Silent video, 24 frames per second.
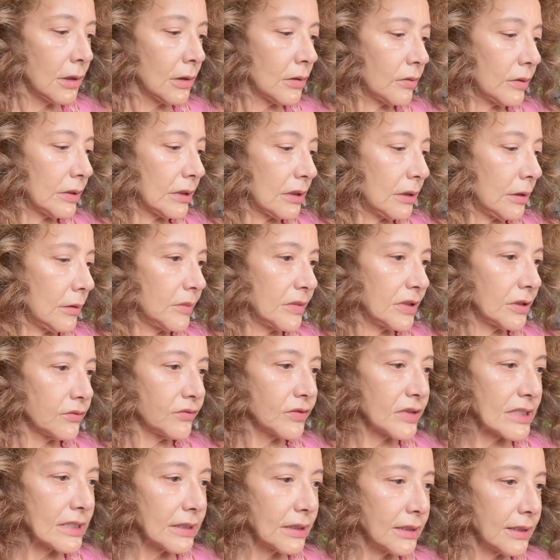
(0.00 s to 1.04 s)
Well, I mean,
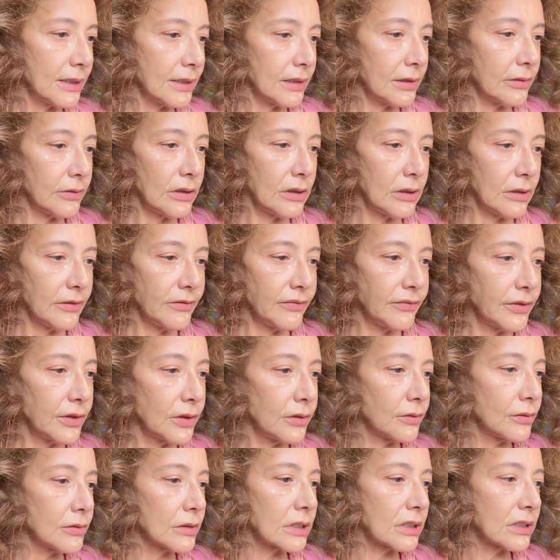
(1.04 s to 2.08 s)
obviously now I've
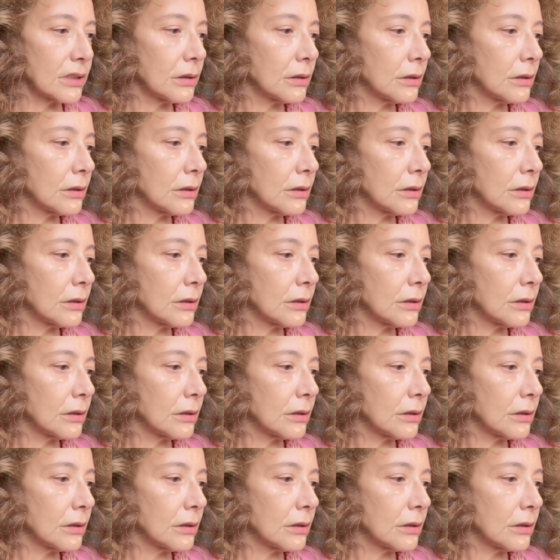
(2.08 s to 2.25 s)
used